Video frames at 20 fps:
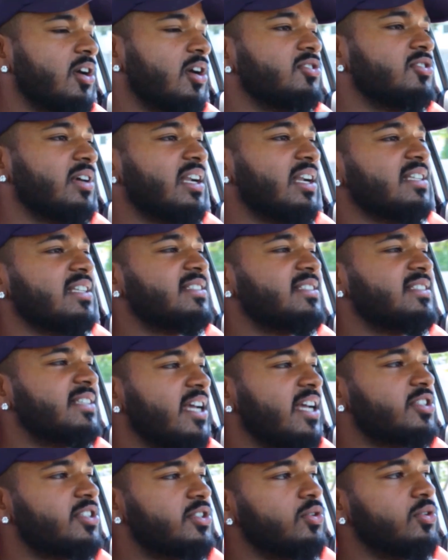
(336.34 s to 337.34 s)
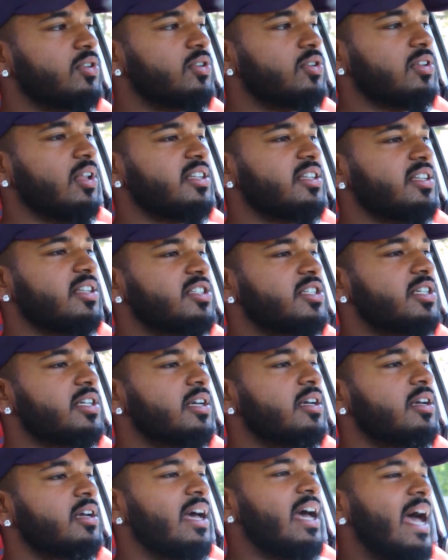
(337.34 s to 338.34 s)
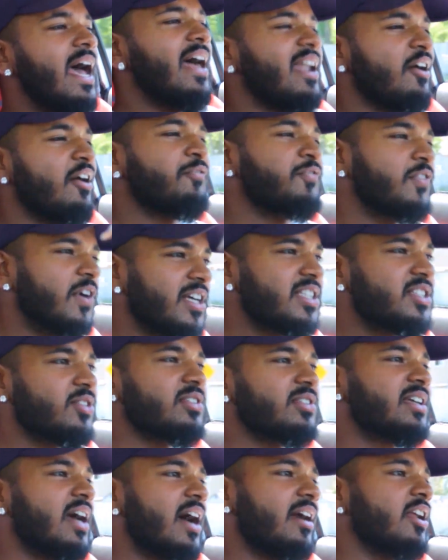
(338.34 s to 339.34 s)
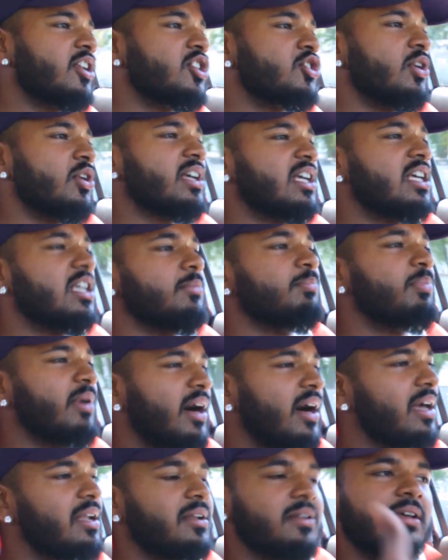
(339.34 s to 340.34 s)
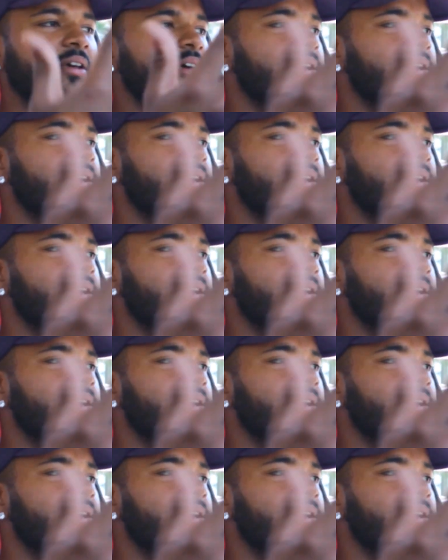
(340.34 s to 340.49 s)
It's also got a stage 2 clutch, and at first it was kind of tricky, but